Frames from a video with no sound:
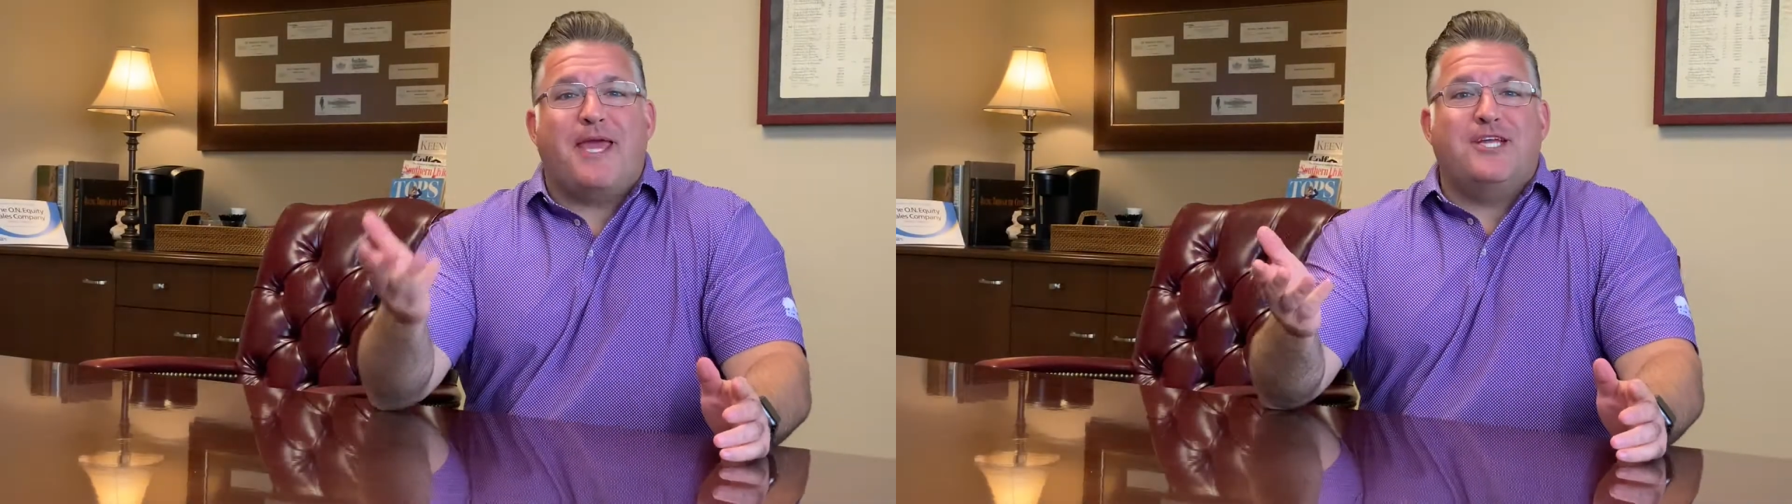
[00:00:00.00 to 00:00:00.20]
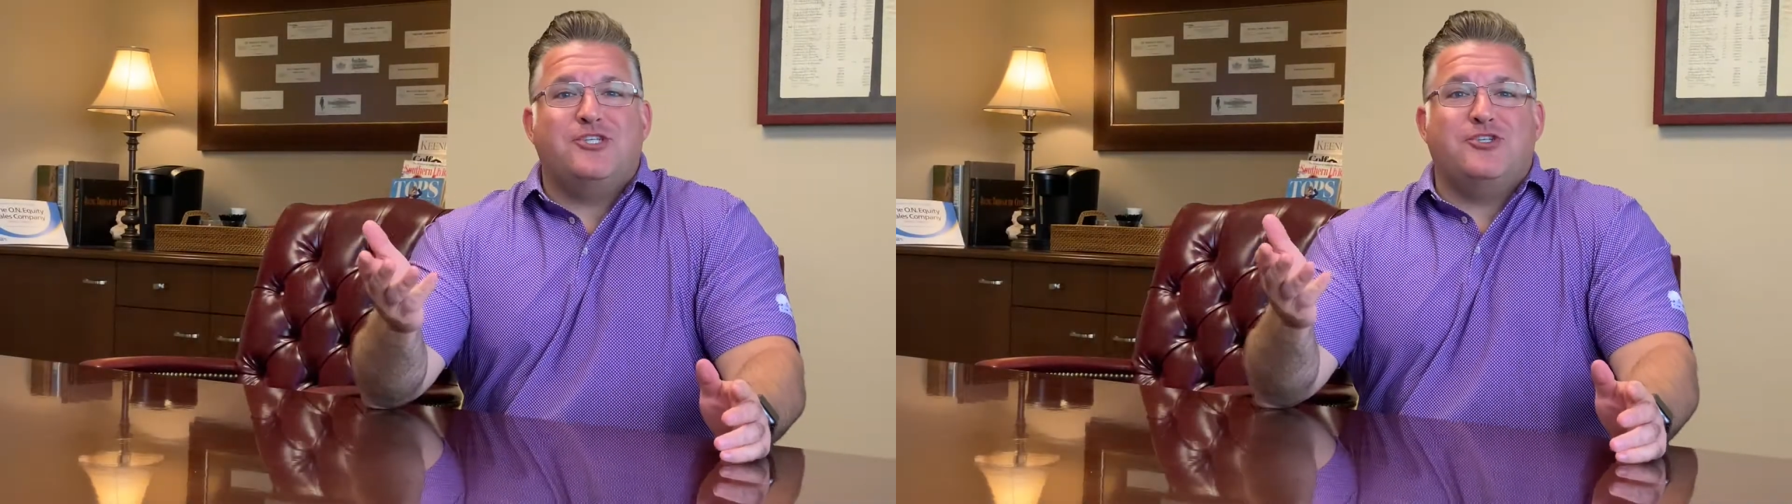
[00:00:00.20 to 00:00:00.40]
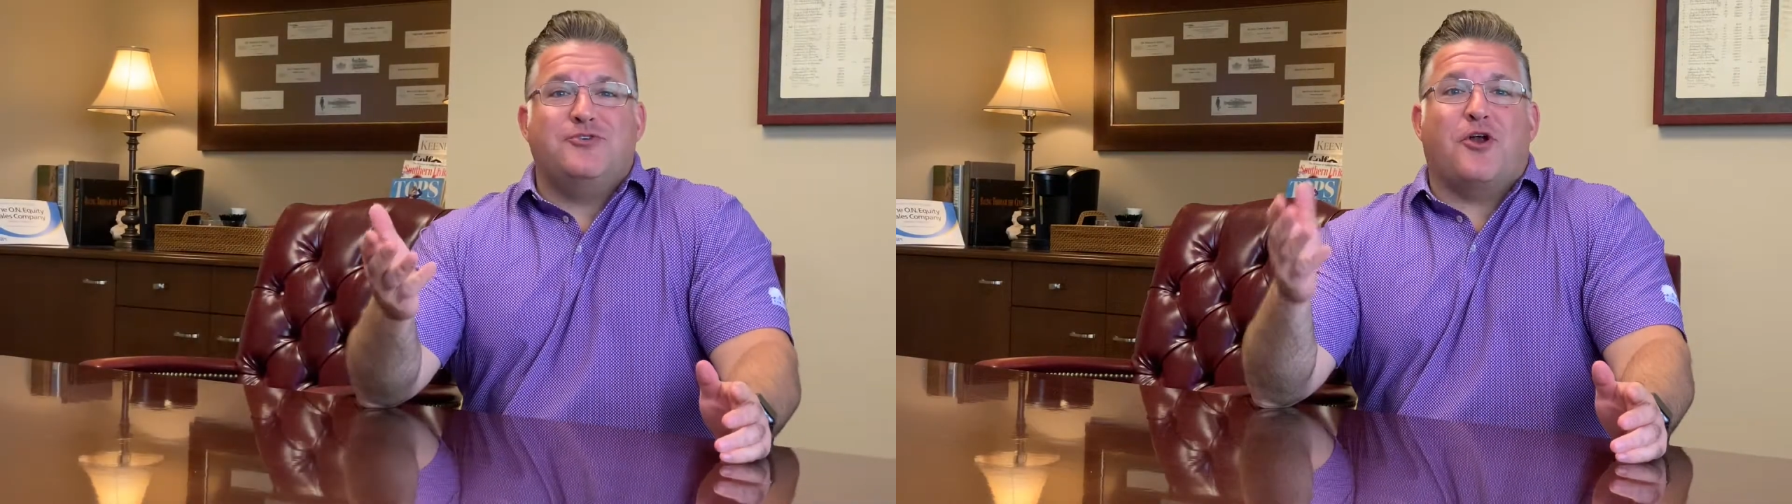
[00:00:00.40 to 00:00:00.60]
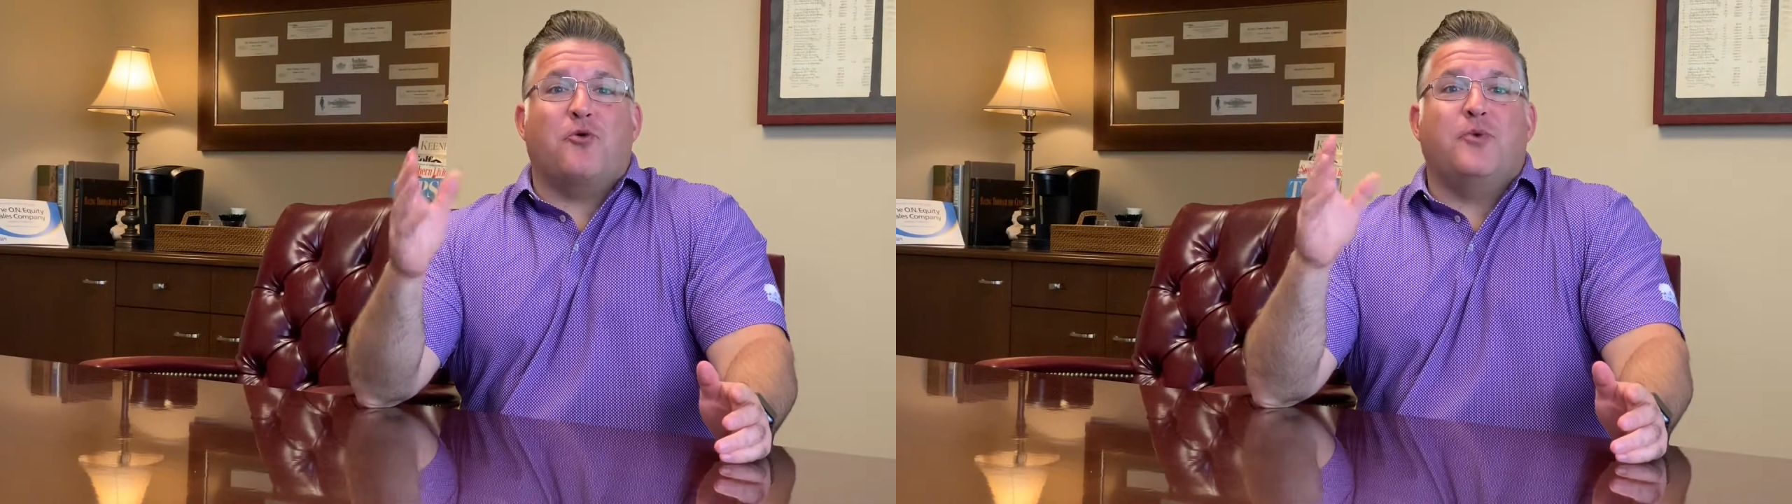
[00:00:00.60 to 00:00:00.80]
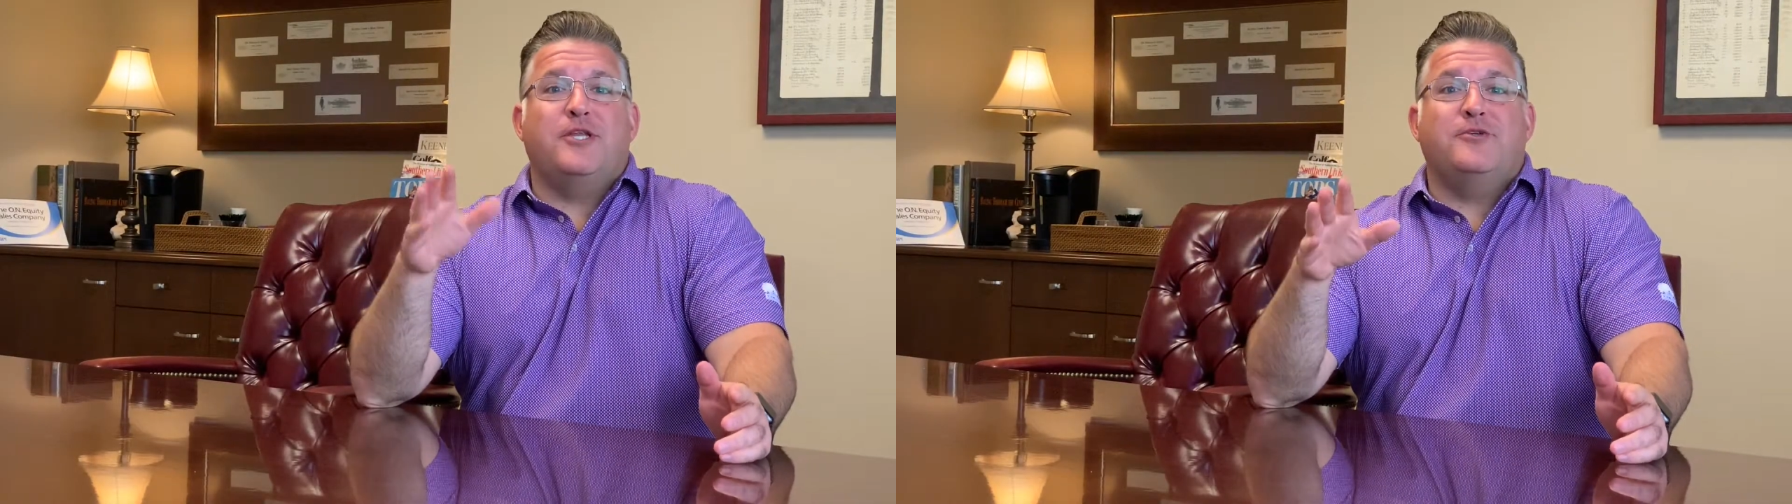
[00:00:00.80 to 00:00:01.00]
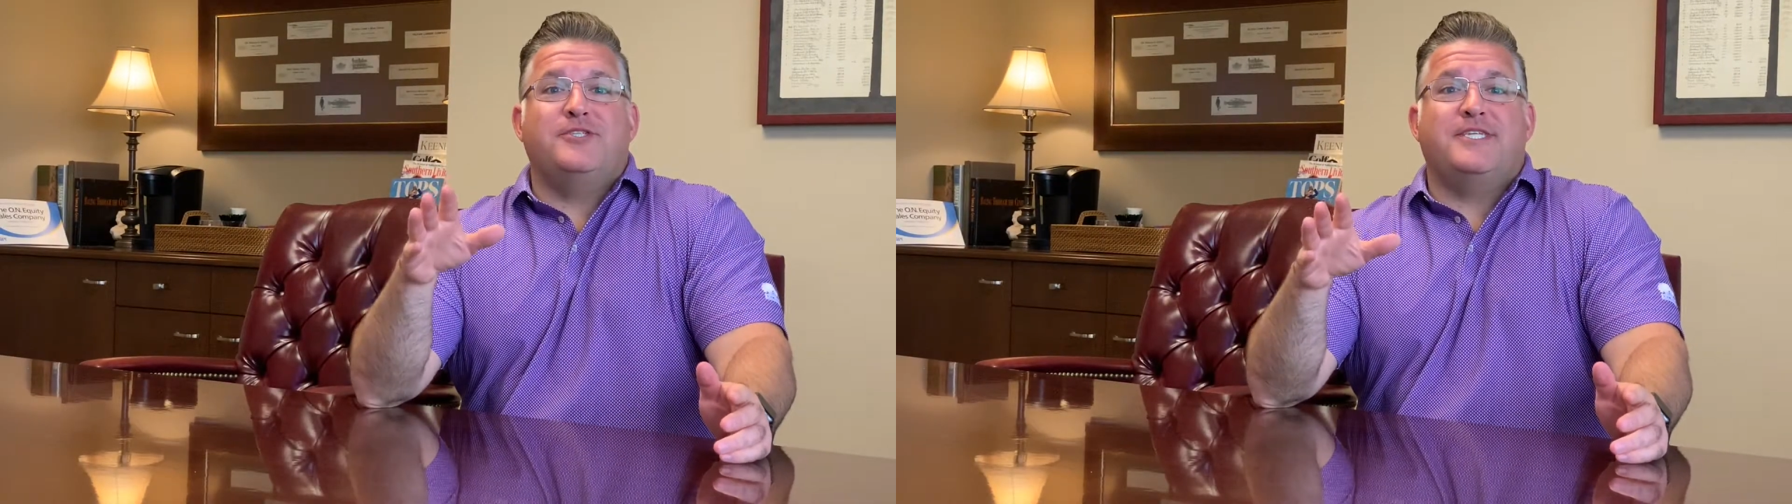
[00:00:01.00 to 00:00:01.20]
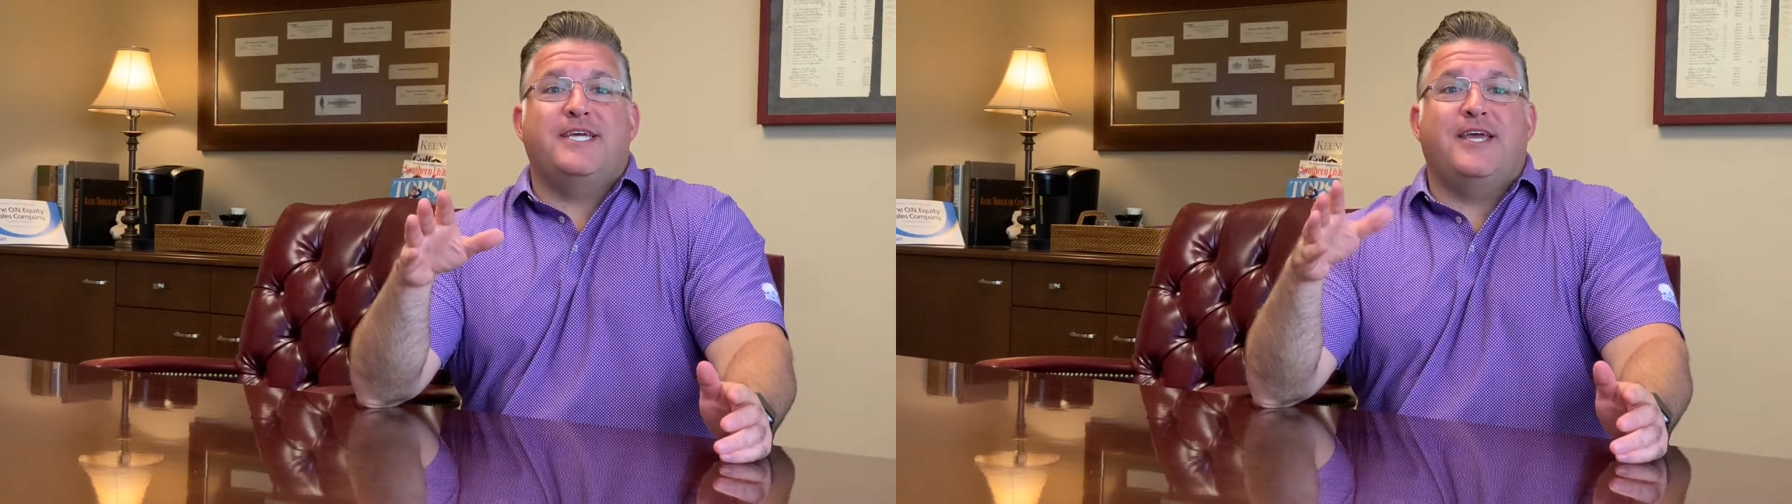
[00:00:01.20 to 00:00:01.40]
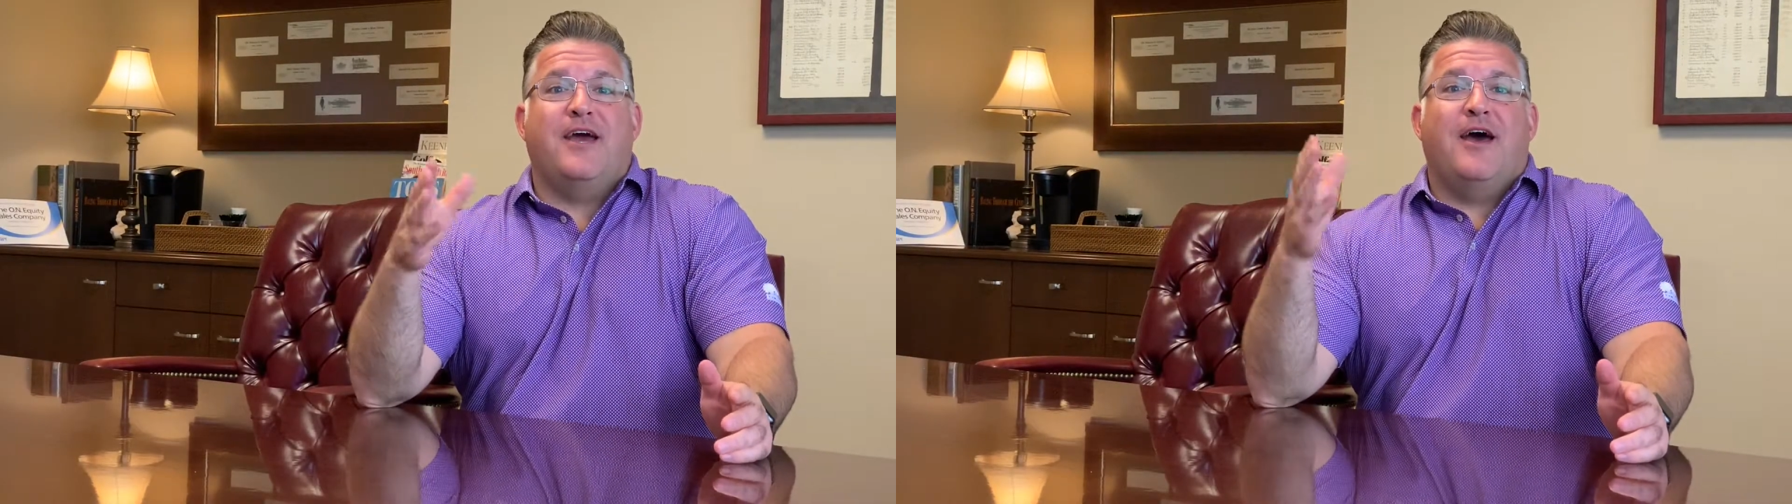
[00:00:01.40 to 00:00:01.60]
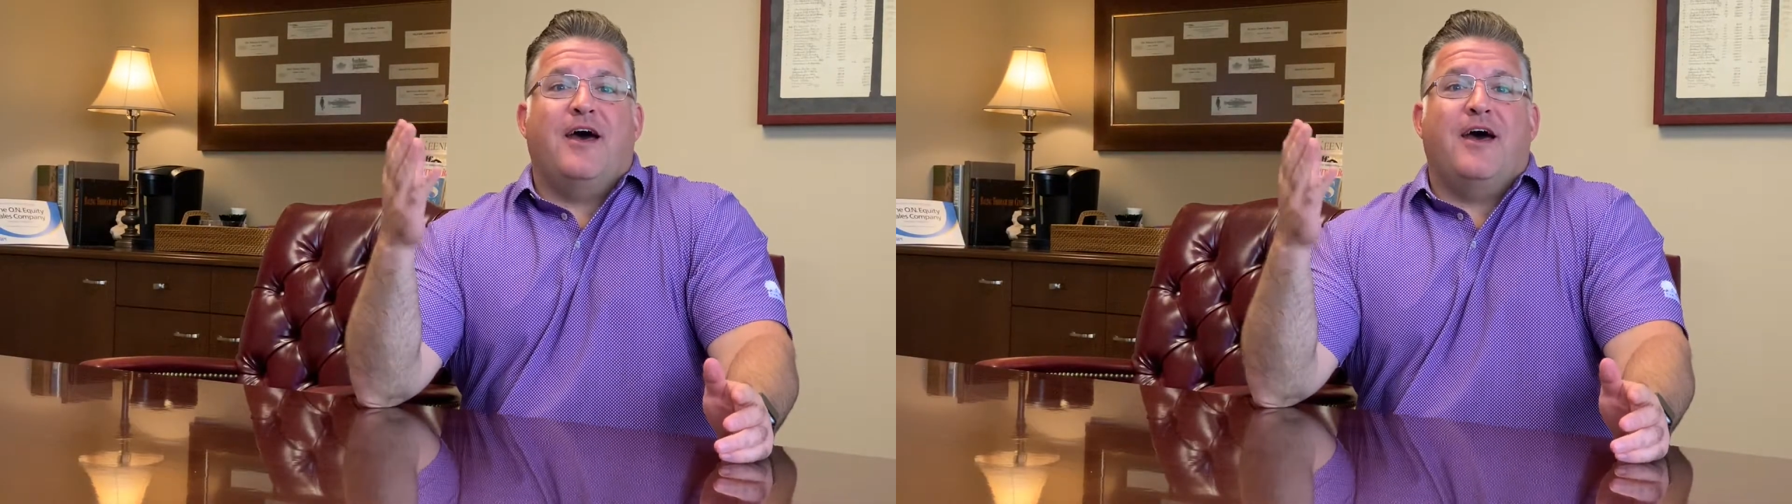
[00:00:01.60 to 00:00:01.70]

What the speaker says: and June are when you see